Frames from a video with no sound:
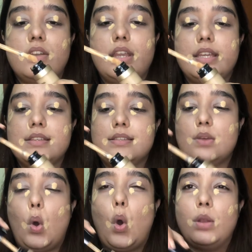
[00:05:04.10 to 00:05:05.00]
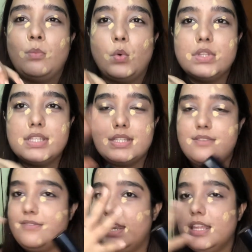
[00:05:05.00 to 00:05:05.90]
is almost
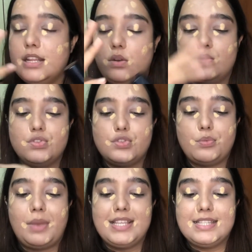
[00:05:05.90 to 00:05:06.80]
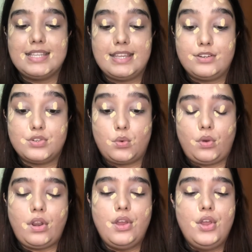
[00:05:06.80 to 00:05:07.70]
very close to my skin
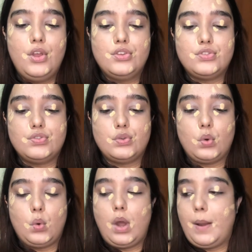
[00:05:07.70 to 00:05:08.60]
tone, so